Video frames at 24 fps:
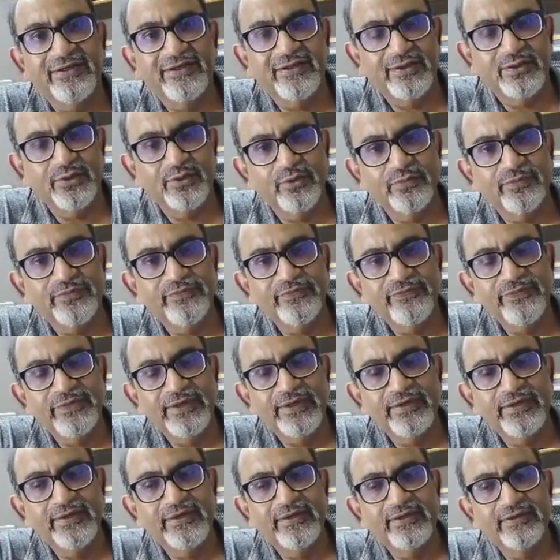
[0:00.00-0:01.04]
dome,
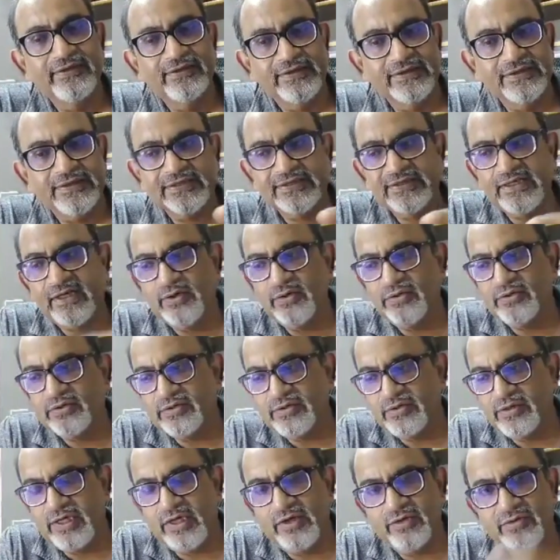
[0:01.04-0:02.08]
this is out
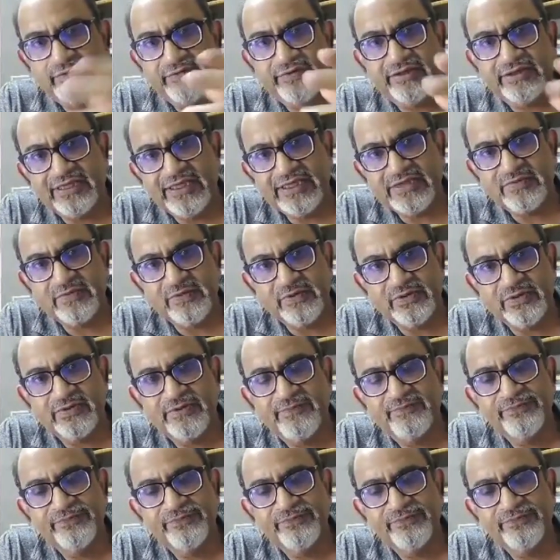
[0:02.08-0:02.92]
of the textbook.